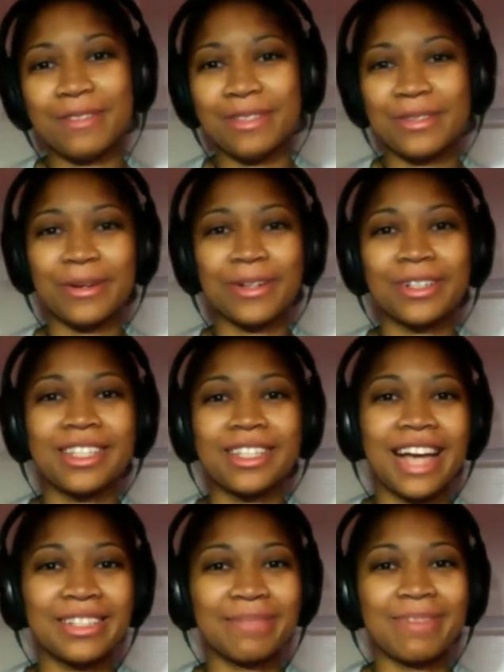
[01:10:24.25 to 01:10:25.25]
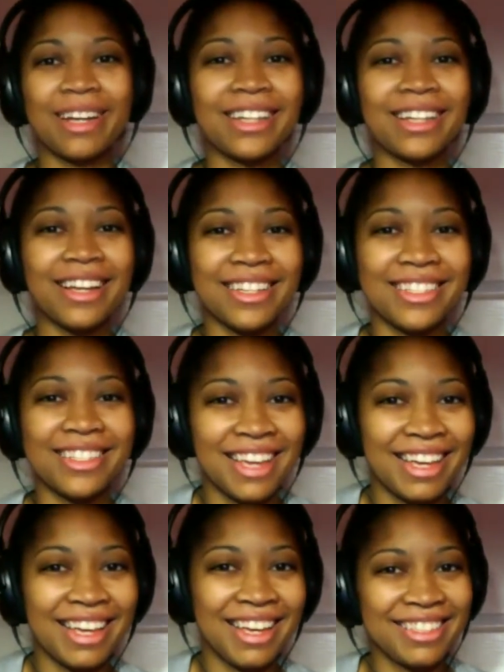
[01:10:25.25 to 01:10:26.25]
stashed in my
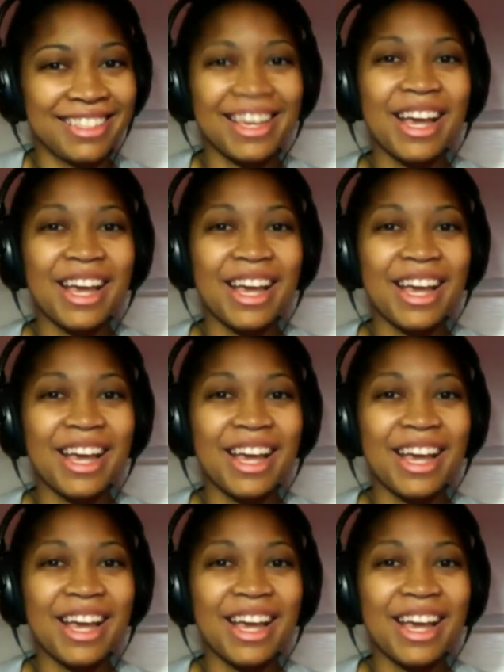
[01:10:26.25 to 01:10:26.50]
closet